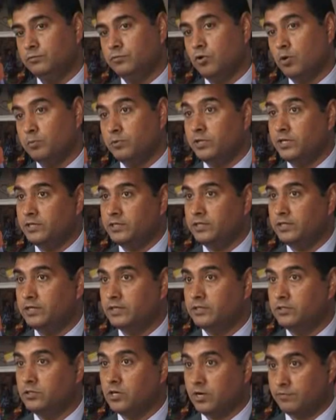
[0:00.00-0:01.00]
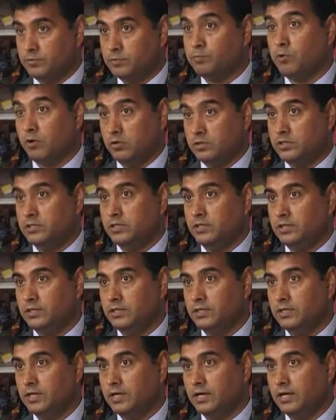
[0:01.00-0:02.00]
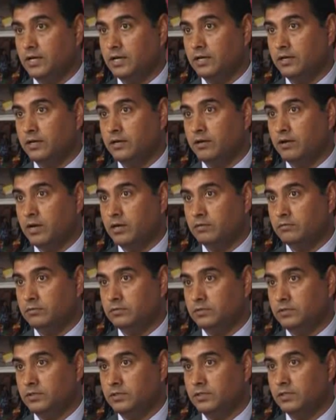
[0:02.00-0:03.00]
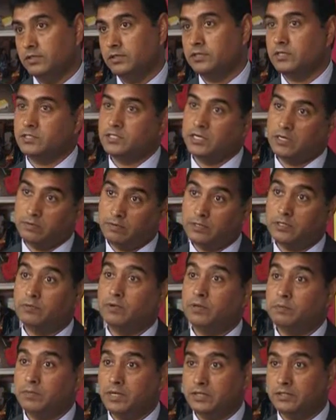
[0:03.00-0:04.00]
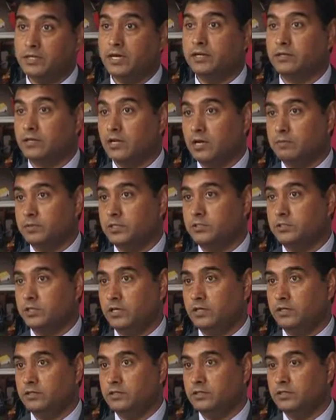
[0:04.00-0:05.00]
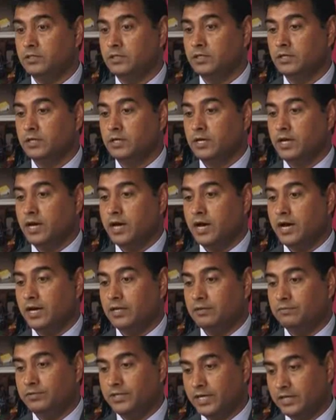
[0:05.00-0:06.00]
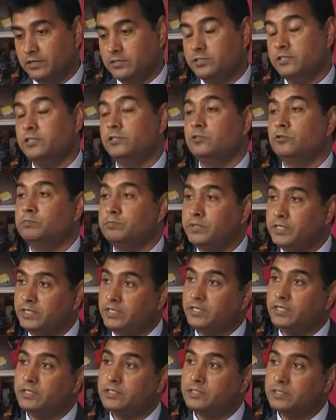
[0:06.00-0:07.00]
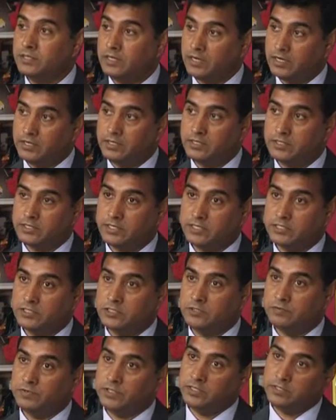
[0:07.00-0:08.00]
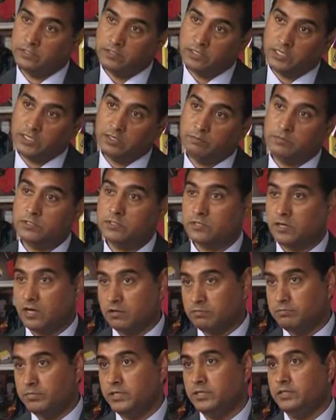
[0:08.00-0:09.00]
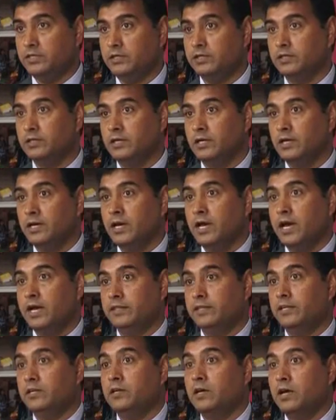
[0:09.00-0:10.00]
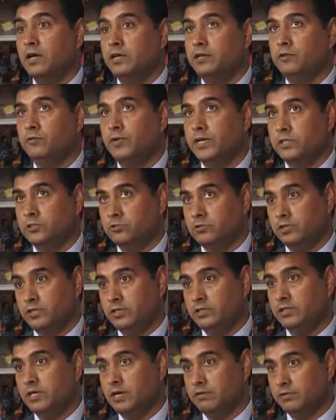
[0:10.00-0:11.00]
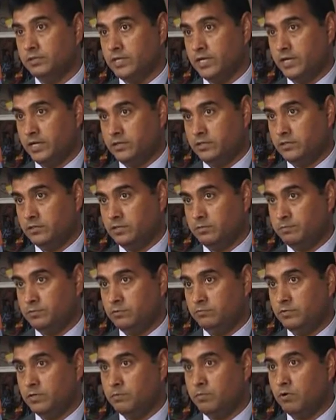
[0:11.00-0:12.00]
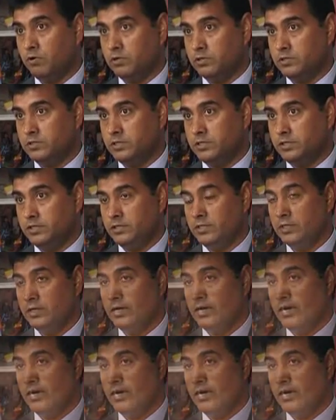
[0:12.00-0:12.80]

formulated a draft policy around sustainable development and climate change. And we had a series of meetings, discussions within teams, staff meeting, and then eventually our directors approved the policy.